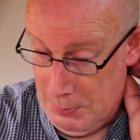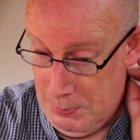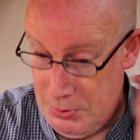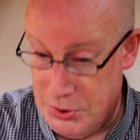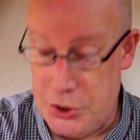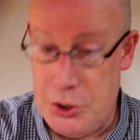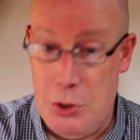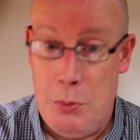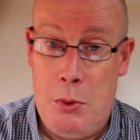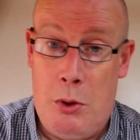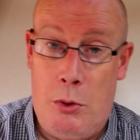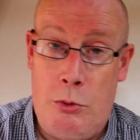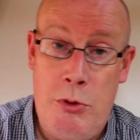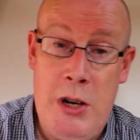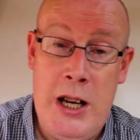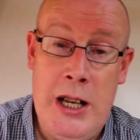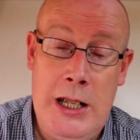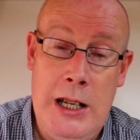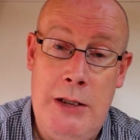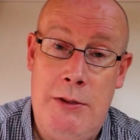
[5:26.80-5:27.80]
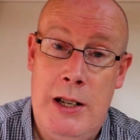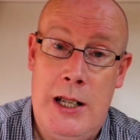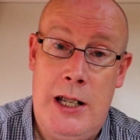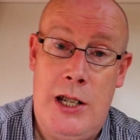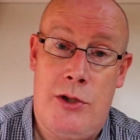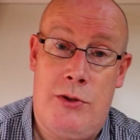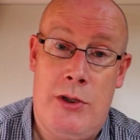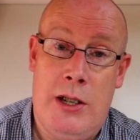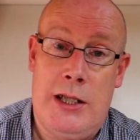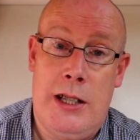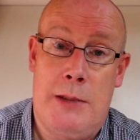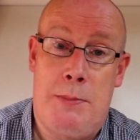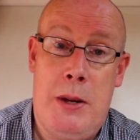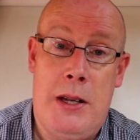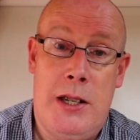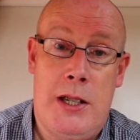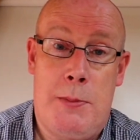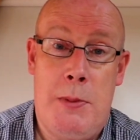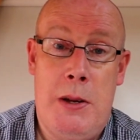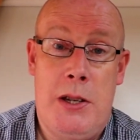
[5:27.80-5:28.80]
but some are really strict,
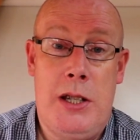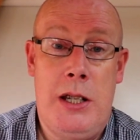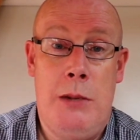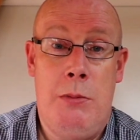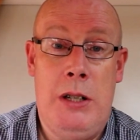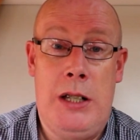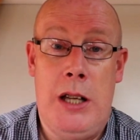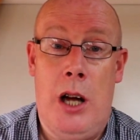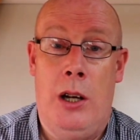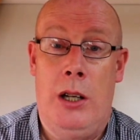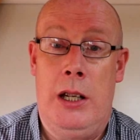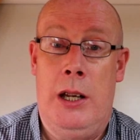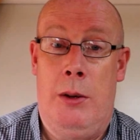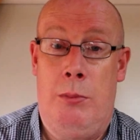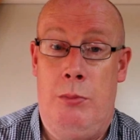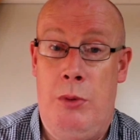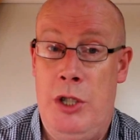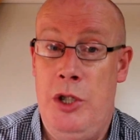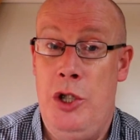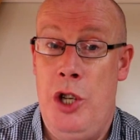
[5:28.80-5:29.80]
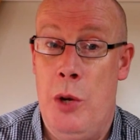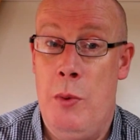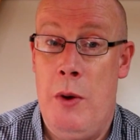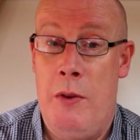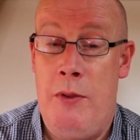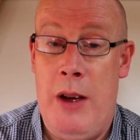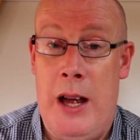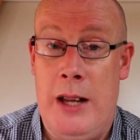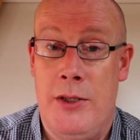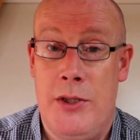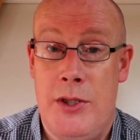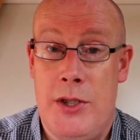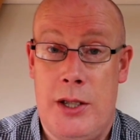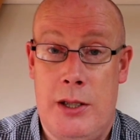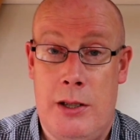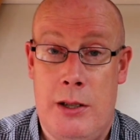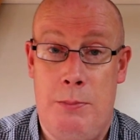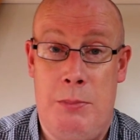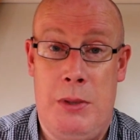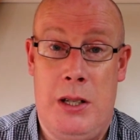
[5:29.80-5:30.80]
especially with newer
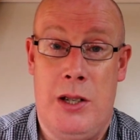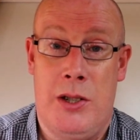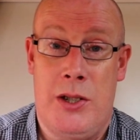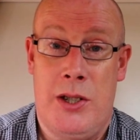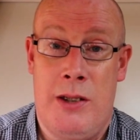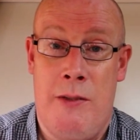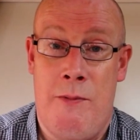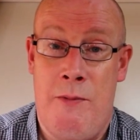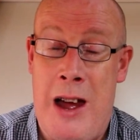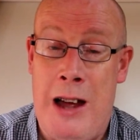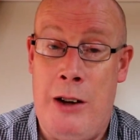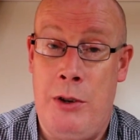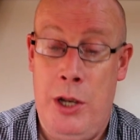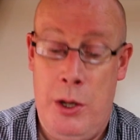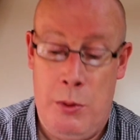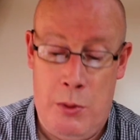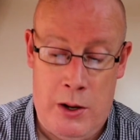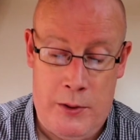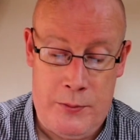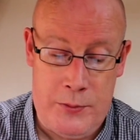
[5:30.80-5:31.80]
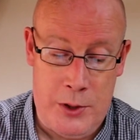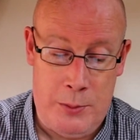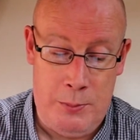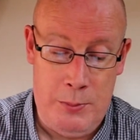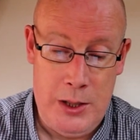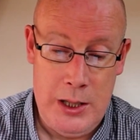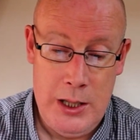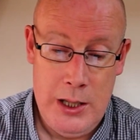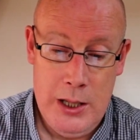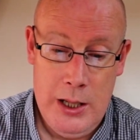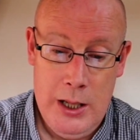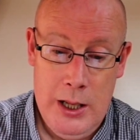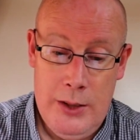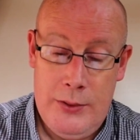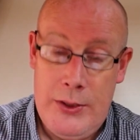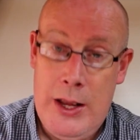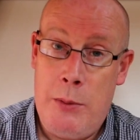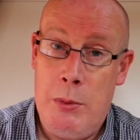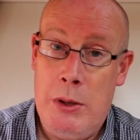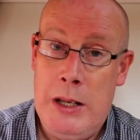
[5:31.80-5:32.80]
vans, because of the value of them.
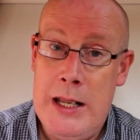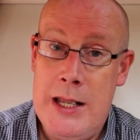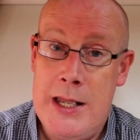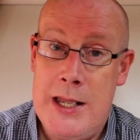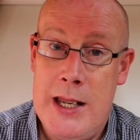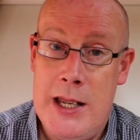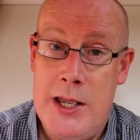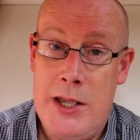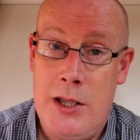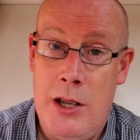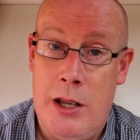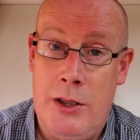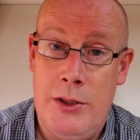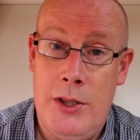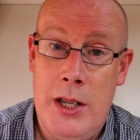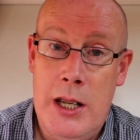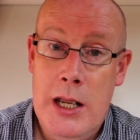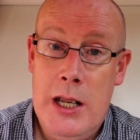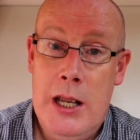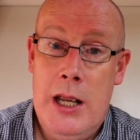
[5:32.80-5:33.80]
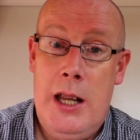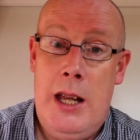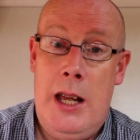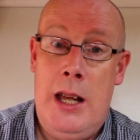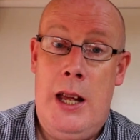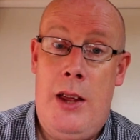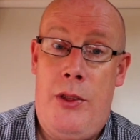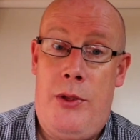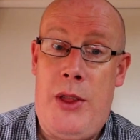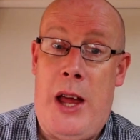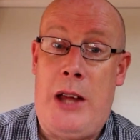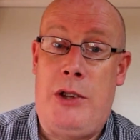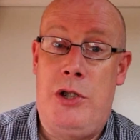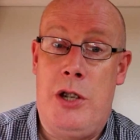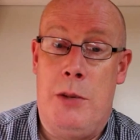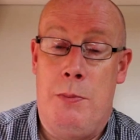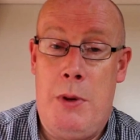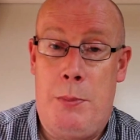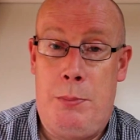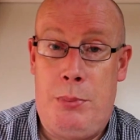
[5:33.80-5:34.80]
They will insist on
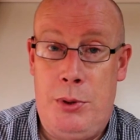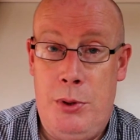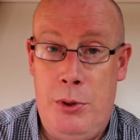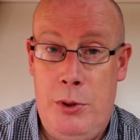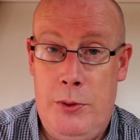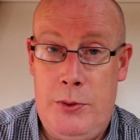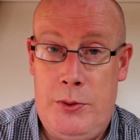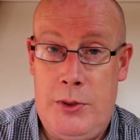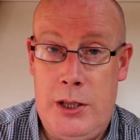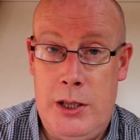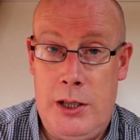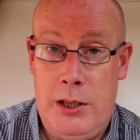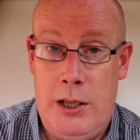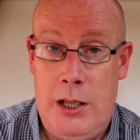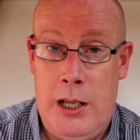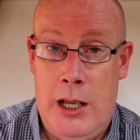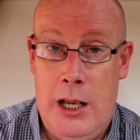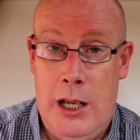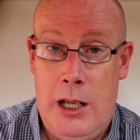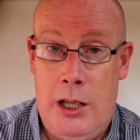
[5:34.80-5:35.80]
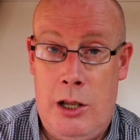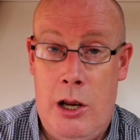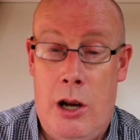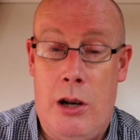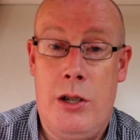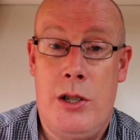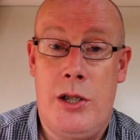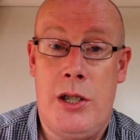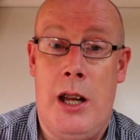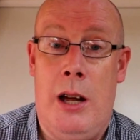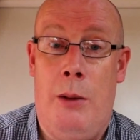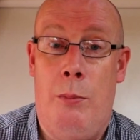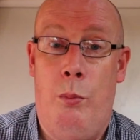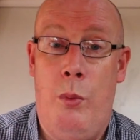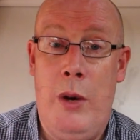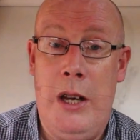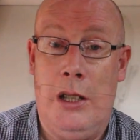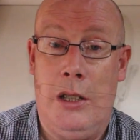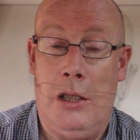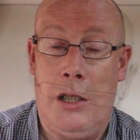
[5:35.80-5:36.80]
Thatcham approved locks
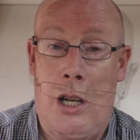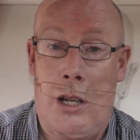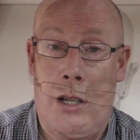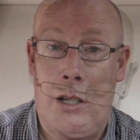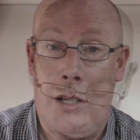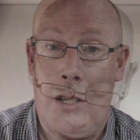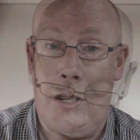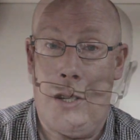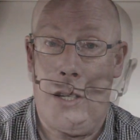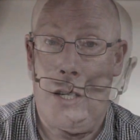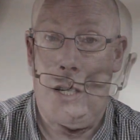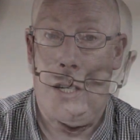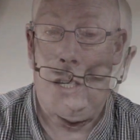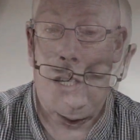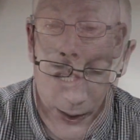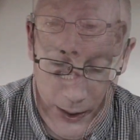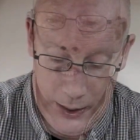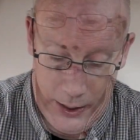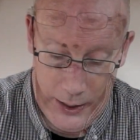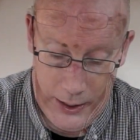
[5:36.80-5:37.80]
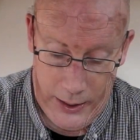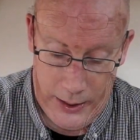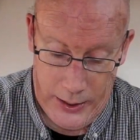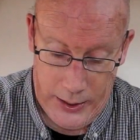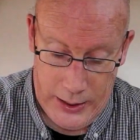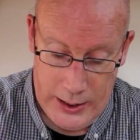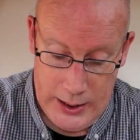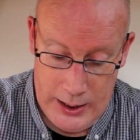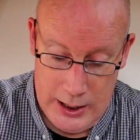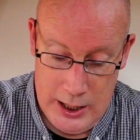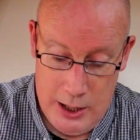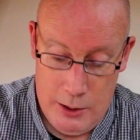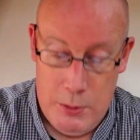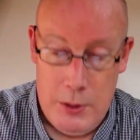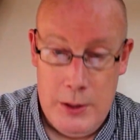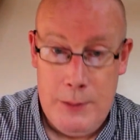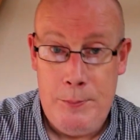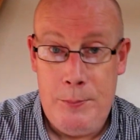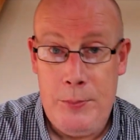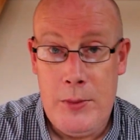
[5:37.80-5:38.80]
and wheel locks. There you
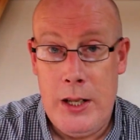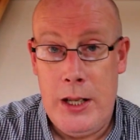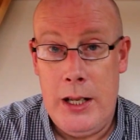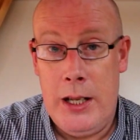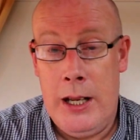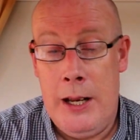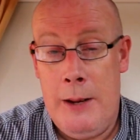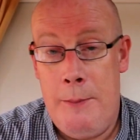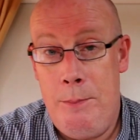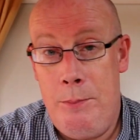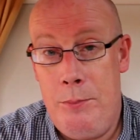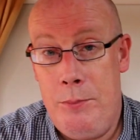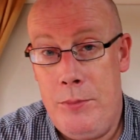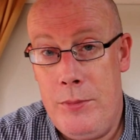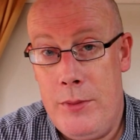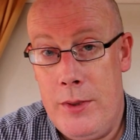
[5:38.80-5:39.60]
go.